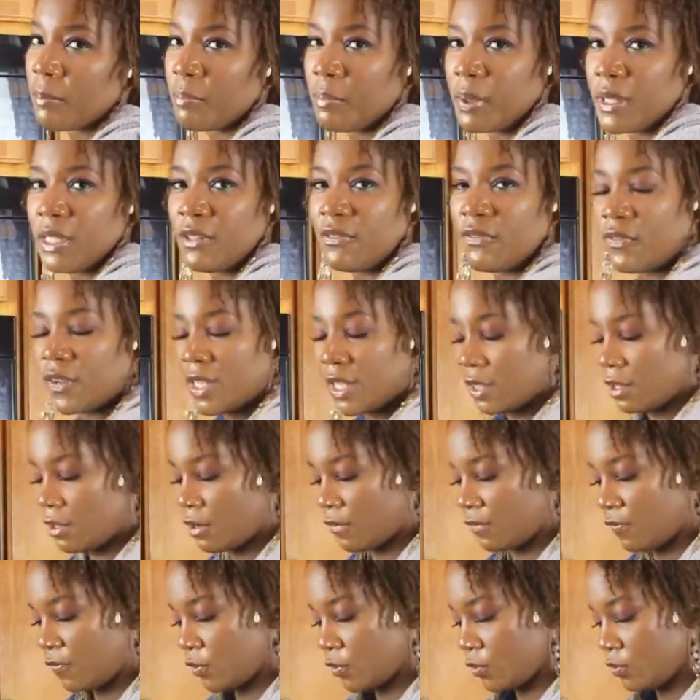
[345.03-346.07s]
beef in
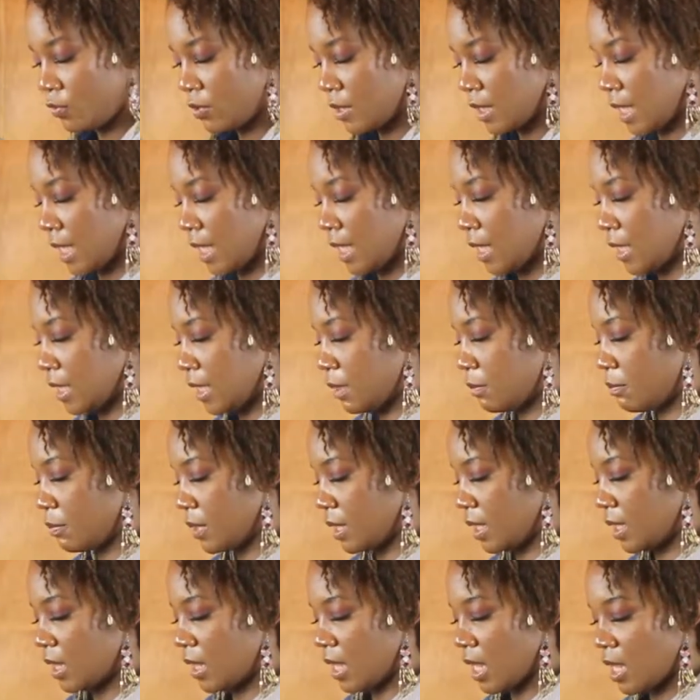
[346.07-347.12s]
their food lately,
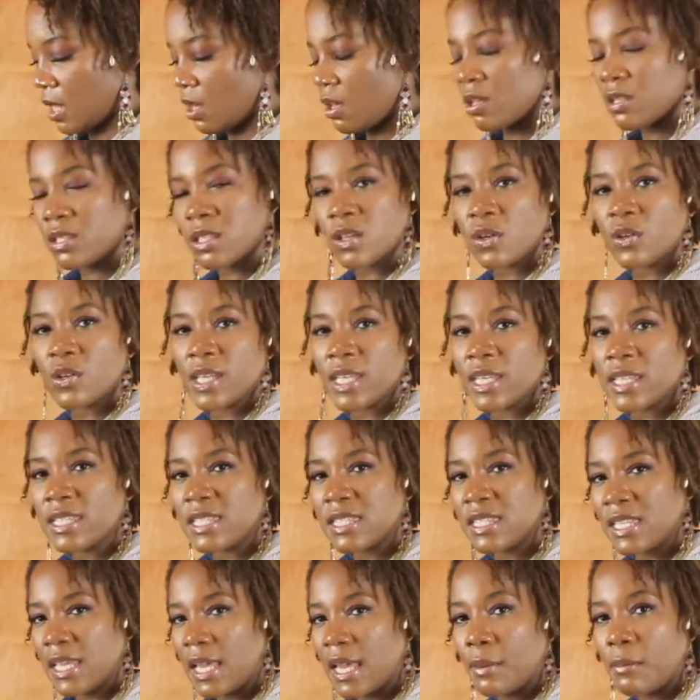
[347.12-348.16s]
but they also get
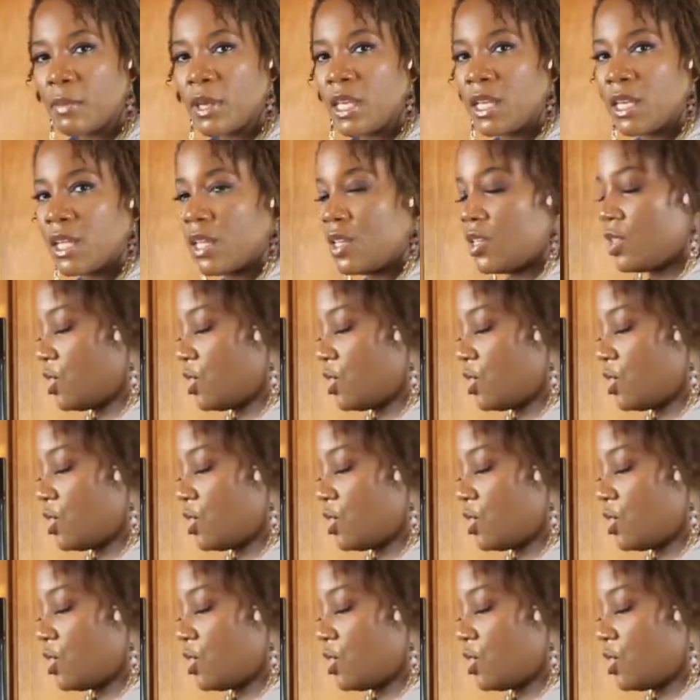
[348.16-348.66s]
salmon and